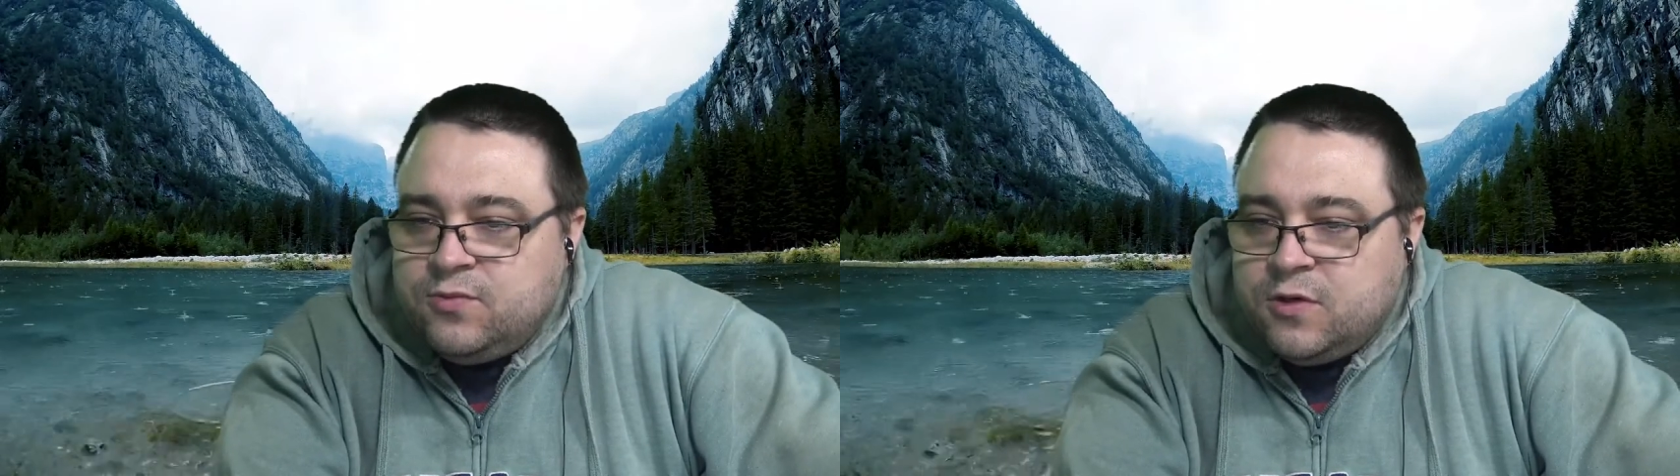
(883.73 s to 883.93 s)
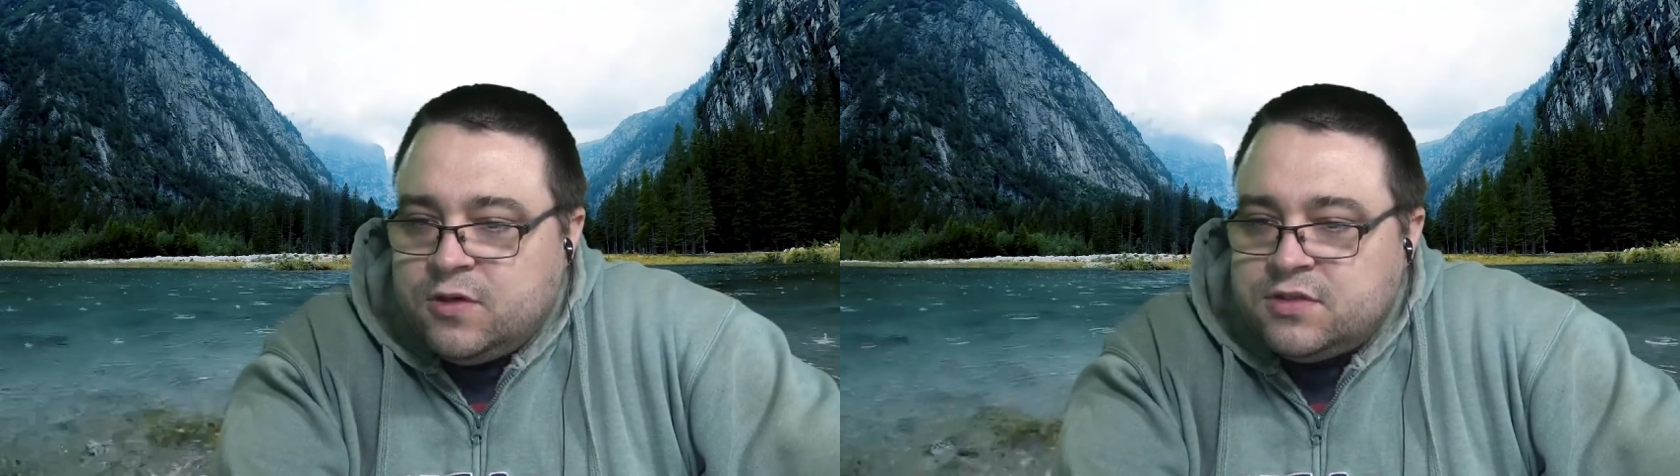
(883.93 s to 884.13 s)

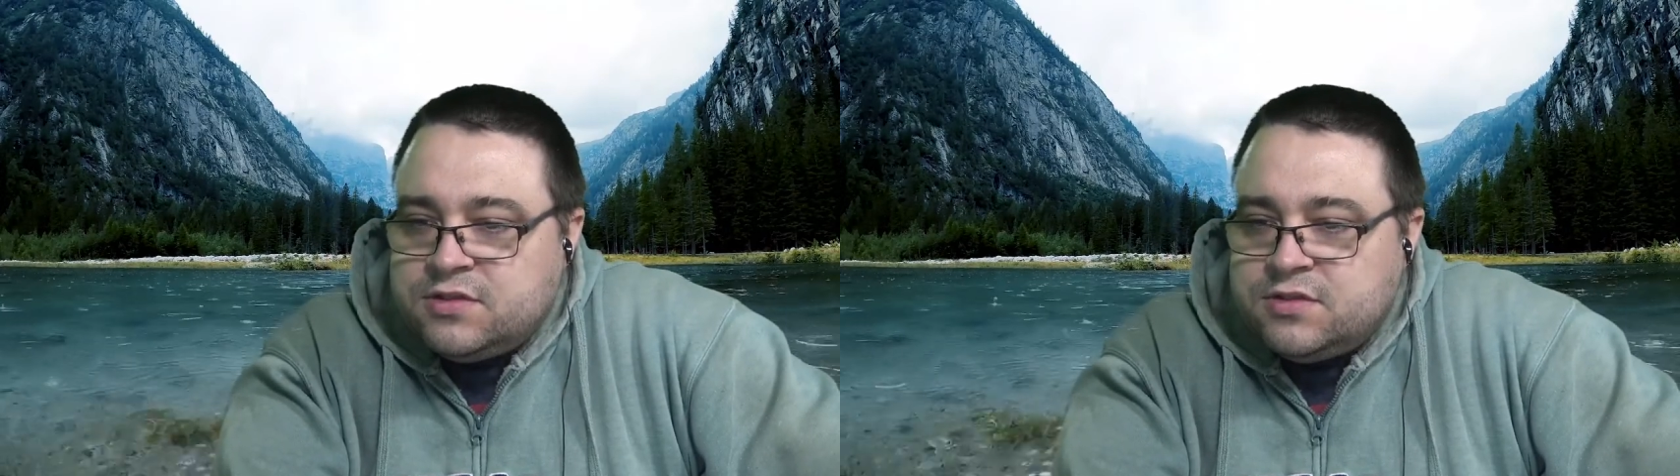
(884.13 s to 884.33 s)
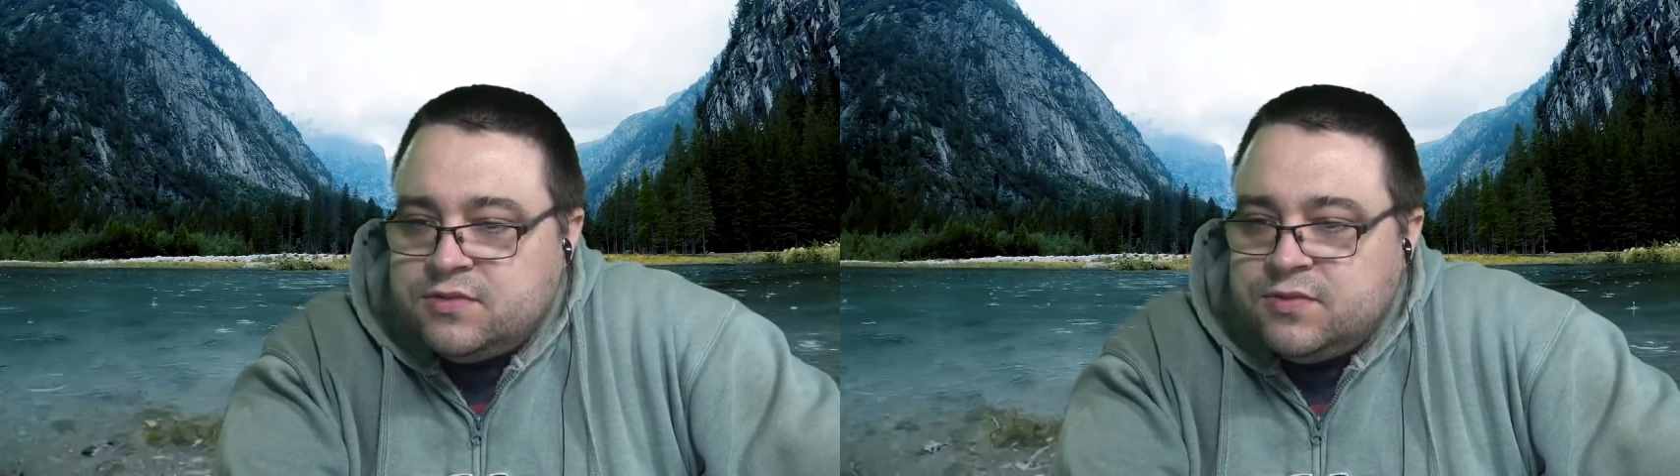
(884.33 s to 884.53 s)
works
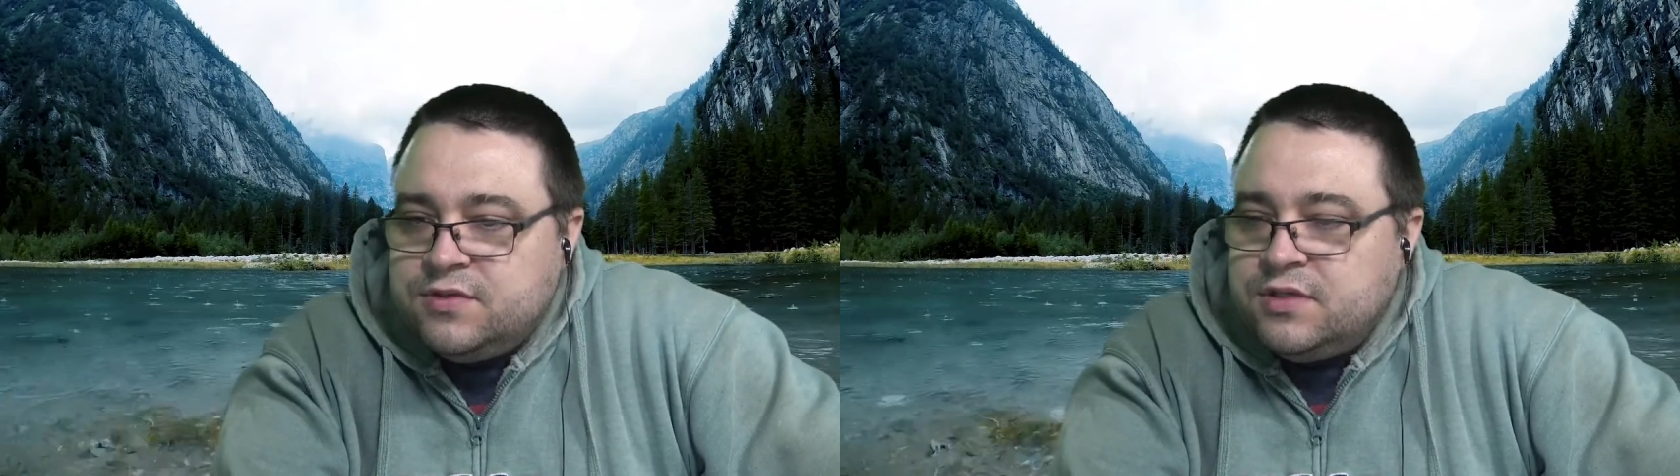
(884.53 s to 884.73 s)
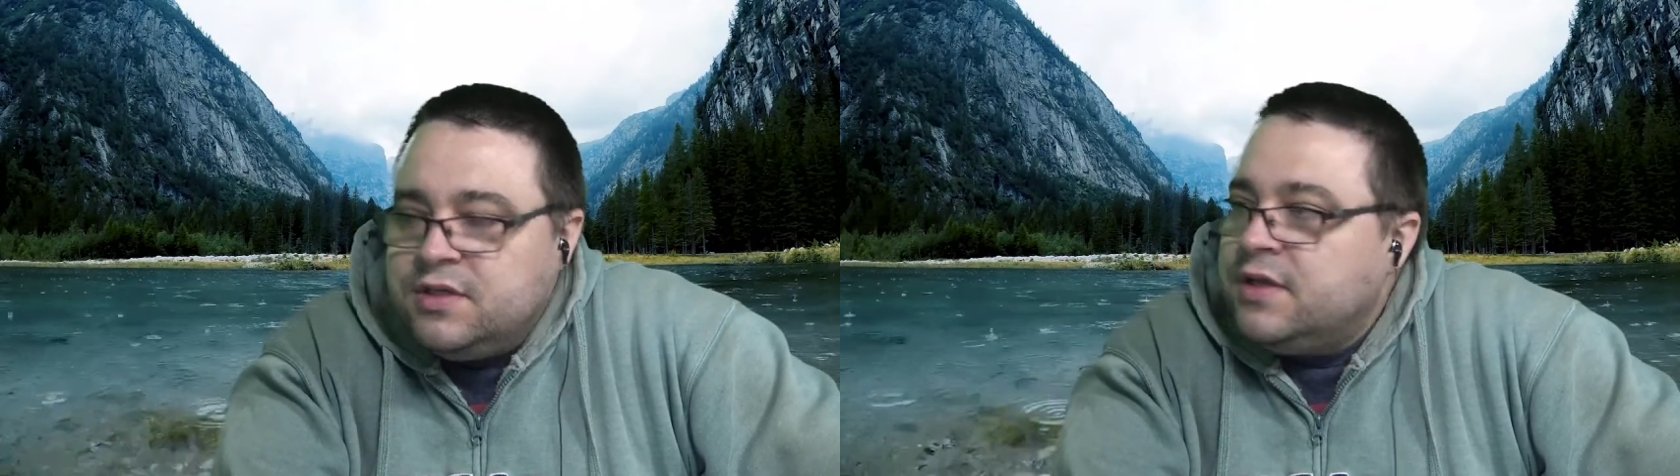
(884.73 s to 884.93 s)
with
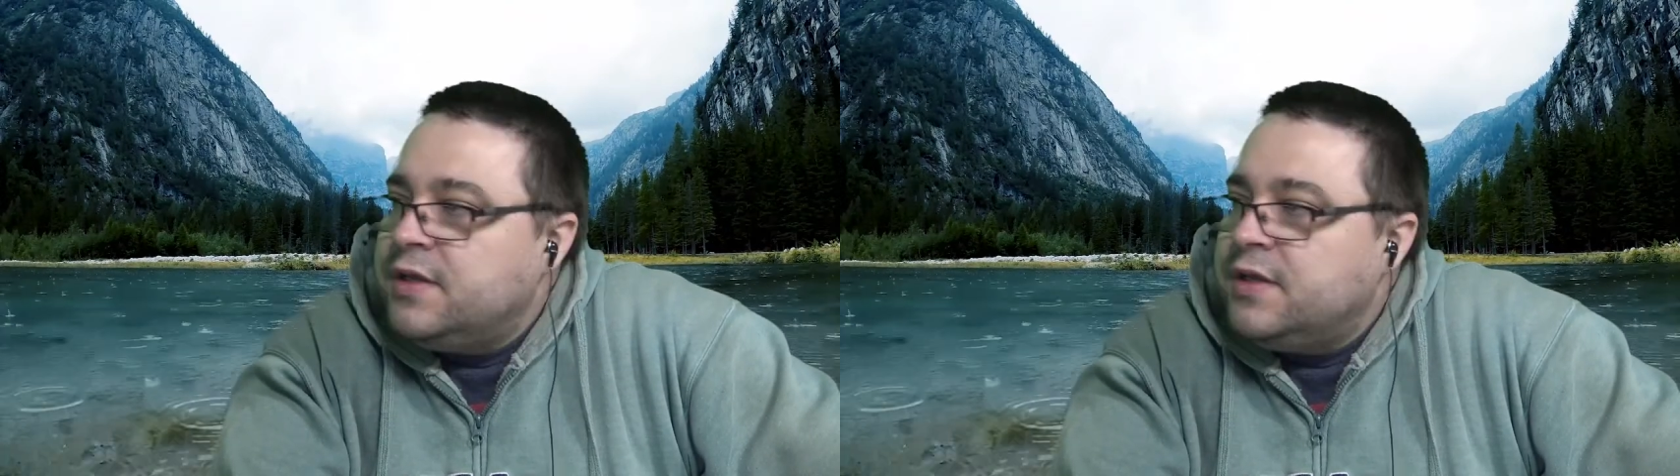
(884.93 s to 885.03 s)
the